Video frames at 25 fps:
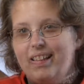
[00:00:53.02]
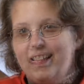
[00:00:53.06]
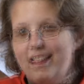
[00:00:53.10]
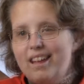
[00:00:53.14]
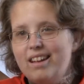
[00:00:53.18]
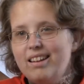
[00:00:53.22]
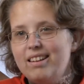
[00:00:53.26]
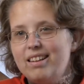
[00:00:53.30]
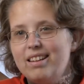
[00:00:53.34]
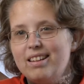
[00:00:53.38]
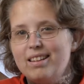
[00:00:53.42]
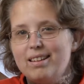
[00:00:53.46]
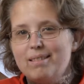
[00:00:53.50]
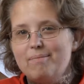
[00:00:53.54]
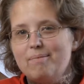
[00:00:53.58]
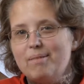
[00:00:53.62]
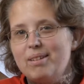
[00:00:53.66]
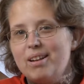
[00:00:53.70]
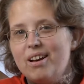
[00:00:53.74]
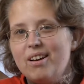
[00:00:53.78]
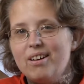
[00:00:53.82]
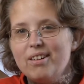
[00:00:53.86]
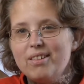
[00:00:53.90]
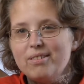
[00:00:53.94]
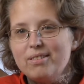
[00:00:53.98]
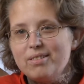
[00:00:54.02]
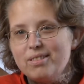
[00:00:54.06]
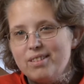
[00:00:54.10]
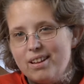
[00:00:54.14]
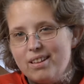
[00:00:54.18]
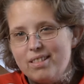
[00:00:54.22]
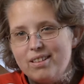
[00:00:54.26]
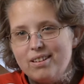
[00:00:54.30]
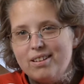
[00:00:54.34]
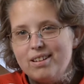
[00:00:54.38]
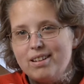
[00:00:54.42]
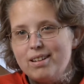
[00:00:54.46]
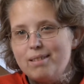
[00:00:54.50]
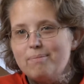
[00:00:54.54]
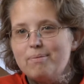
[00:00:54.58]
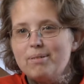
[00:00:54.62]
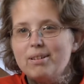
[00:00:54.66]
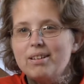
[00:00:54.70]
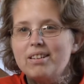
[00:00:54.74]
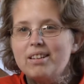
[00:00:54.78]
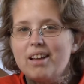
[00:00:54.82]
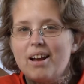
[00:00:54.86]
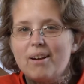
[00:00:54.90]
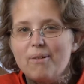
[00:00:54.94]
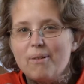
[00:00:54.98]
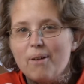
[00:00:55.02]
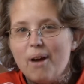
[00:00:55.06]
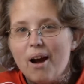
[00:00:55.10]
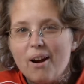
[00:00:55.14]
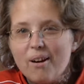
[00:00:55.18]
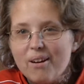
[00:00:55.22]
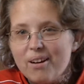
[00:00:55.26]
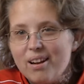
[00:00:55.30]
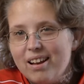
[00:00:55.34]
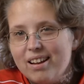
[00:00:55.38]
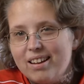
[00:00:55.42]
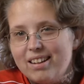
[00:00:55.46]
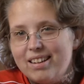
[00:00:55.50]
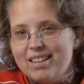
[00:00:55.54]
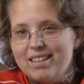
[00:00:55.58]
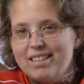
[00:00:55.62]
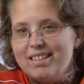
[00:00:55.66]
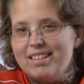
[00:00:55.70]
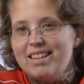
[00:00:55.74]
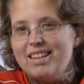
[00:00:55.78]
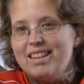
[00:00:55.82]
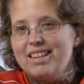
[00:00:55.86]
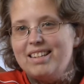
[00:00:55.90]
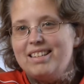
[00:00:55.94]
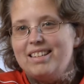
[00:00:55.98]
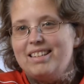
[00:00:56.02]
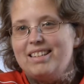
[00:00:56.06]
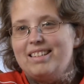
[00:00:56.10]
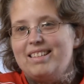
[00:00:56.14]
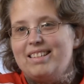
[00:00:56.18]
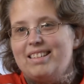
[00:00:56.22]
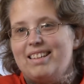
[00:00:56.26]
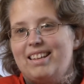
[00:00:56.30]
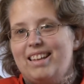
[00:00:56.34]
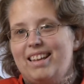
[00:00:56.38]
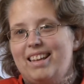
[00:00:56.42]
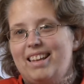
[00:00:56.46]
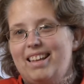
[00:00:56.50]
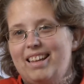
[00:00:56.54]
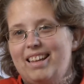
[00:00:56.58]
Autism and all those other disabilities are not diseases.